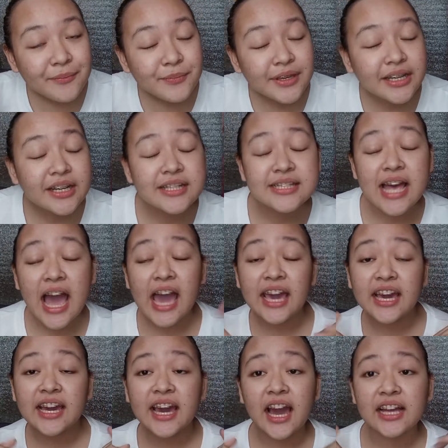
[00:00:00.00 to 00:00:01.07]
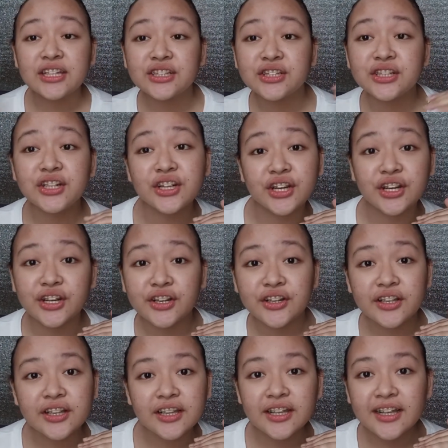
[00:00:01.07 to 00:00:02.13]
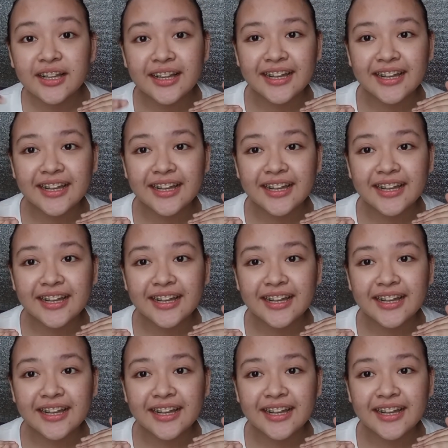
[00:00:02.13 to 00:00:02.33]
Because I got you, girl.